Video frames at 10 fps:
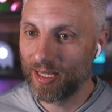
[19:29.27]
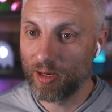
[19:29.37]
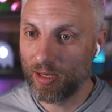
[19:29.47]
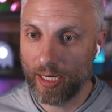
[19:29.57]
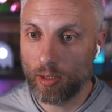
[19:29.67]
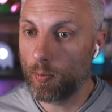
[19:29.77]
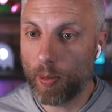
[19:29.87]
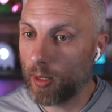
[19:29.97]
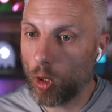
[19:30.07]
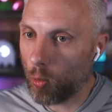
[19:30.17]
they're like, "No,
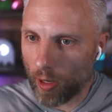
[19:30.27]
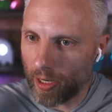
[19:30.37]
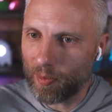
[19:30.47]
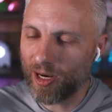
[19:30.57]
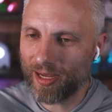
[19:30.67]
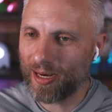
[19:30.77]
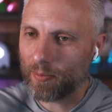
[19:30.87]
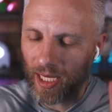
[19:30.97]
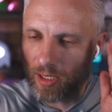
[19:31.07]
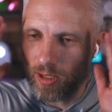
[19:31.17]
but don't worry, I'm gonna." And
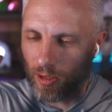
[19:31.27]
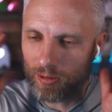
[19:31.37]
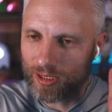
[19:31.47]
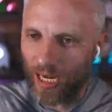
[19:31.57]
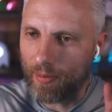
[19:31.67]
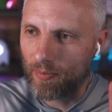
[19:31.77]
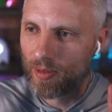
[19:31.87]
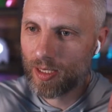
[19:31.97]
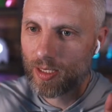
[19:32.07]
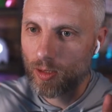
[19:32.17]
I'm like, "No, no, no, stop.
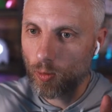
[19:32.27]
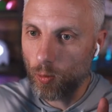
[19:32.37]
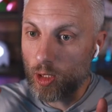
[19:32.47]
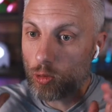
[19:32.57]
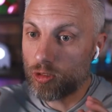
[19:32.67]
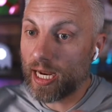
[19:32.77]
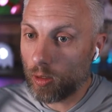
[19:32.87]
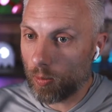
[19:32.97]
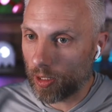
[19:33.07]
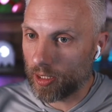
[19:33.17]
We do
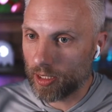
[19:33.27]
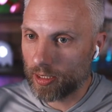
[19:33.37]
dental marketing.